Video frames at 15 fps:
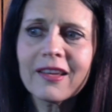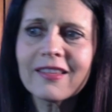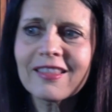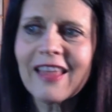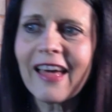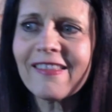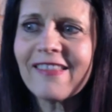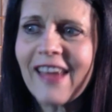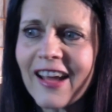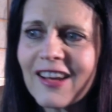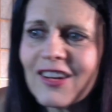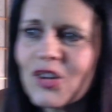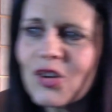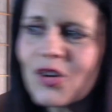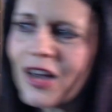that
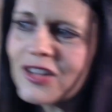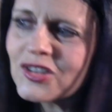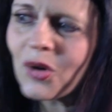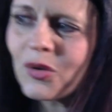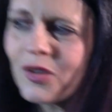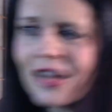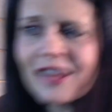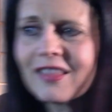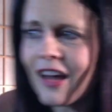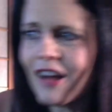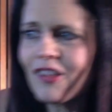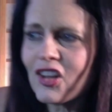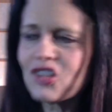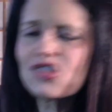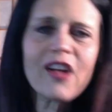you guys don't need that
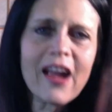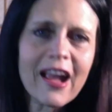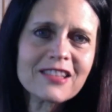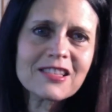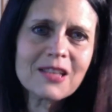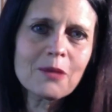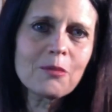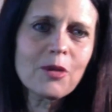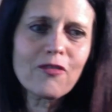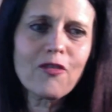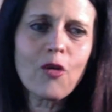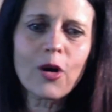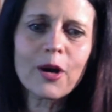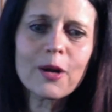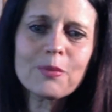unless you're asking me
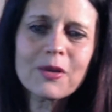for it,